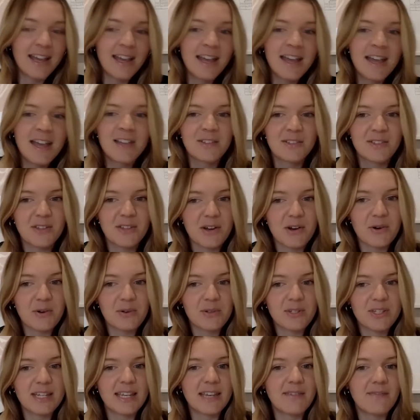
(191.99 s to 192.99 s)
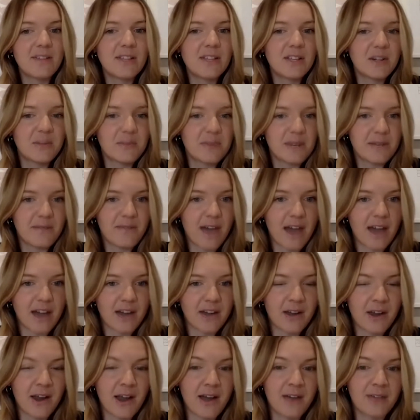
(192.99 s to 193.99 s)
So to give a little bit of
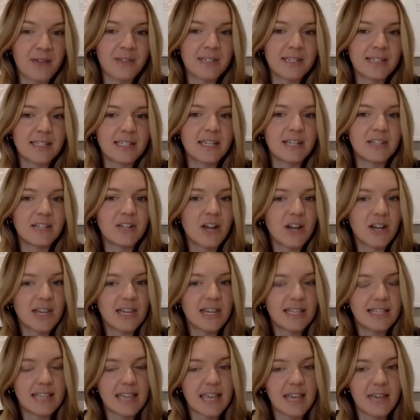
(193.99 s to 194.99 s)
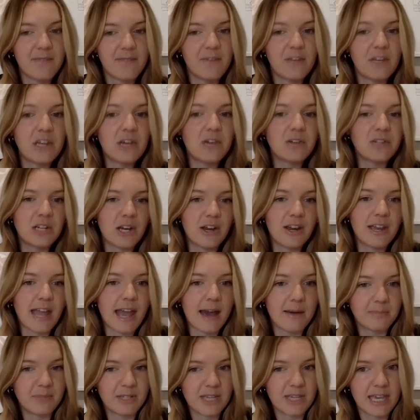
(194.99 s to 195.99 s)
background, TikTok is a video sharing
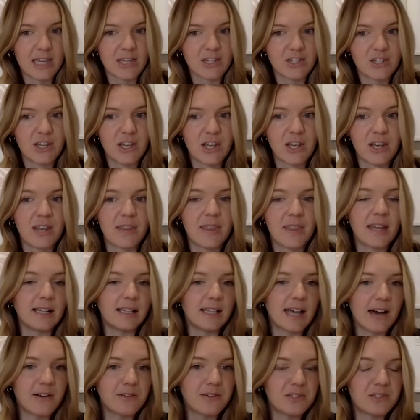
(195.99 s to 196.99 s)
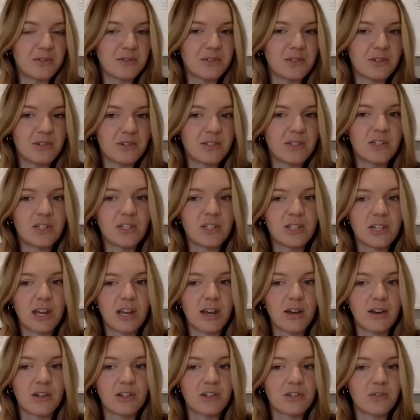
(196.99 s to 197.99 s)
application that allows users to
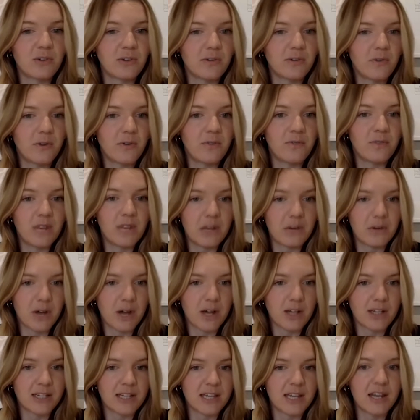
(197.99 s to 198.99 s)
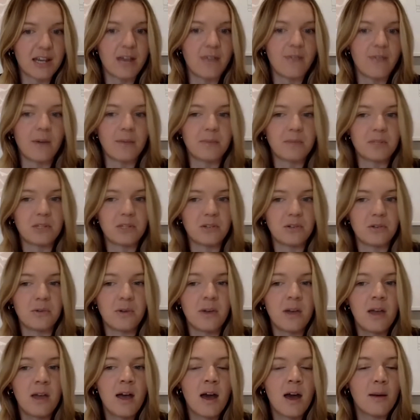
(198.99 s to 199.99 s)
share short form video content of up to
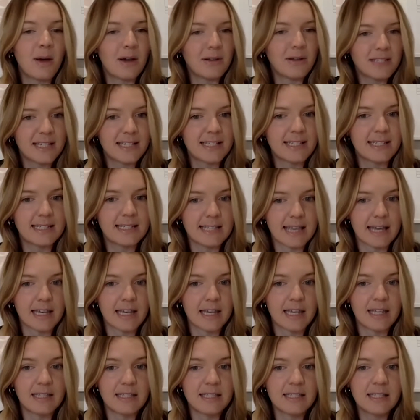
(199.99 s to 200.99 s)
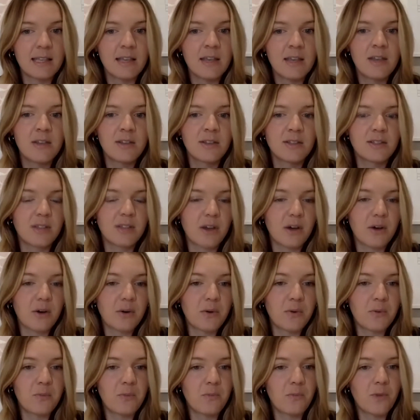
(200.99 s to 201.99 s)
about 60 seconds.
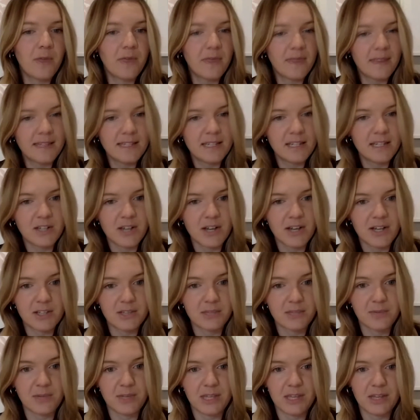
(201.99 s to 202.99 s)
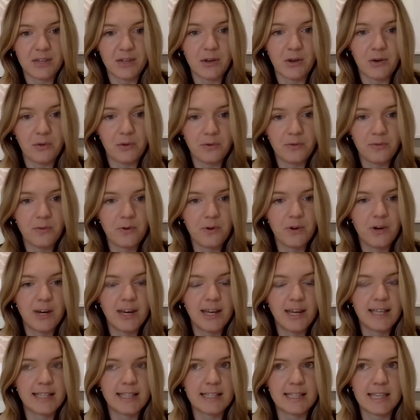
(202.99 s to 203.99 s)
So one thing TikTok is really known for
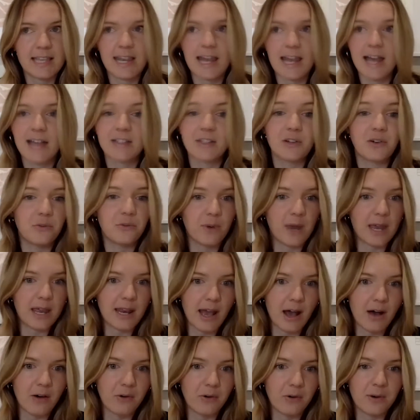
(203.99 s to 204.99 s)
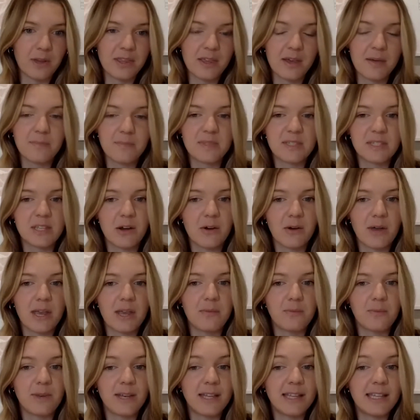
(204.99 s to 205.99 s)
is it has a great algorithm. So it
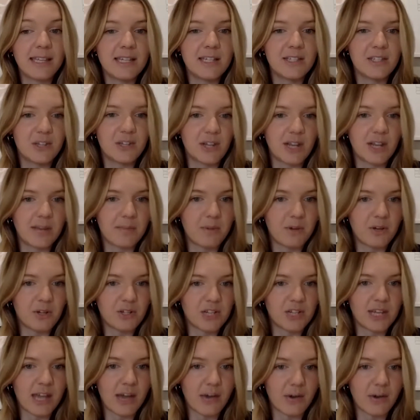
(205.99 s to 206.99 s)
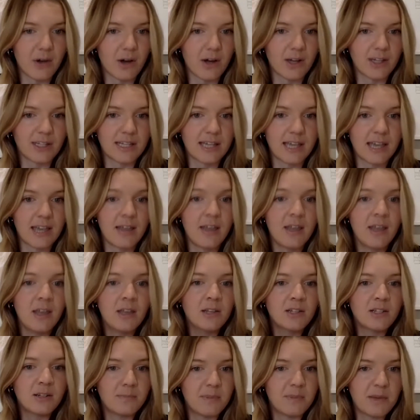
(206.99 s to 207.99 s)
really is good at pushing out content
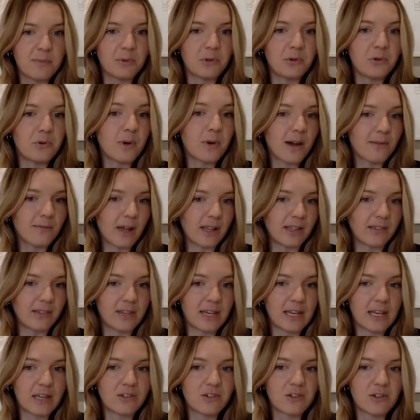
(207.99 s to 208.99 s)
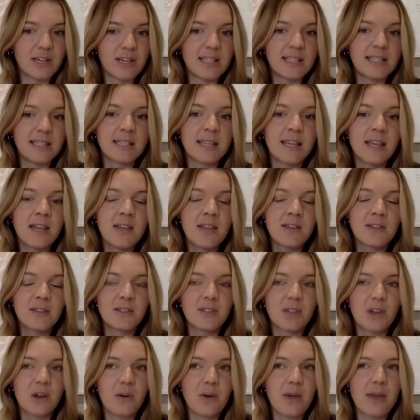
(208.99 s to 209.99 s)
to people who have relevant interests.
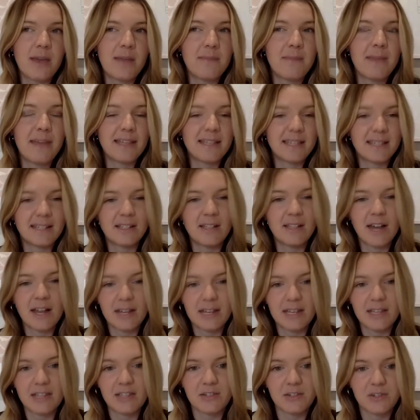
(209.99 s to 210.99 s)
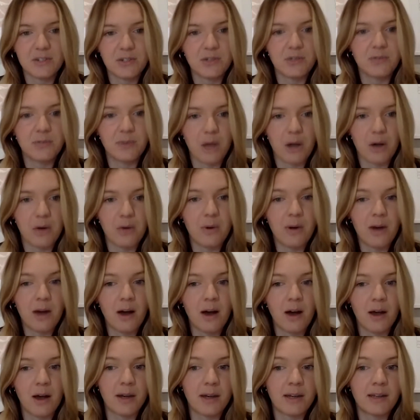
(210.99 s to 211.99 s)
So it makes it a lot easier to grow
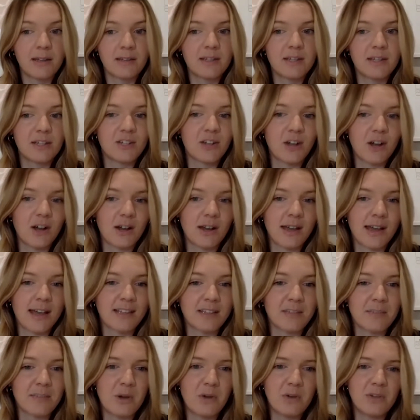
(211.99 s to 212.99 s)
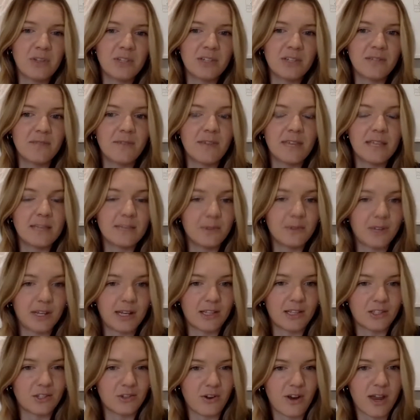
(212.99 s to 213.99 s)
on TikTok as opposed to Facebook and
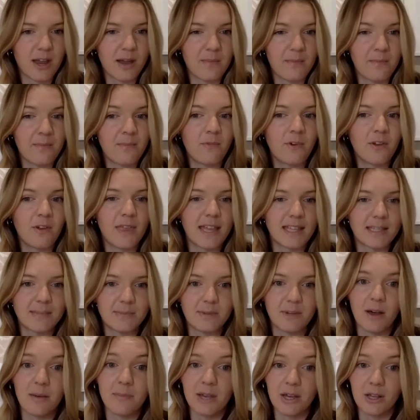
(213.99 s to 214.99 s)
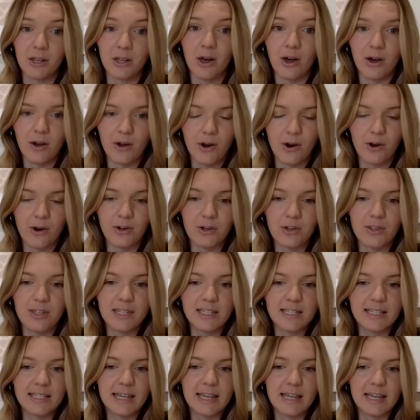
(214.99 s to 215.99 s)
Instagram, where that's becoming a lot harder
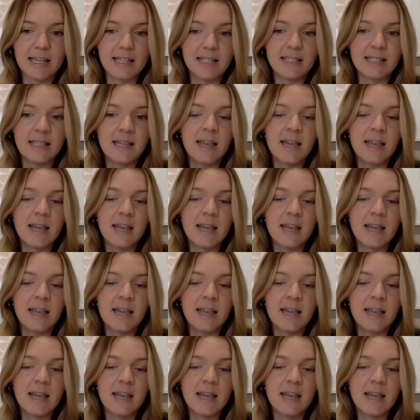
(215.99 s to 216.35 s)
these days.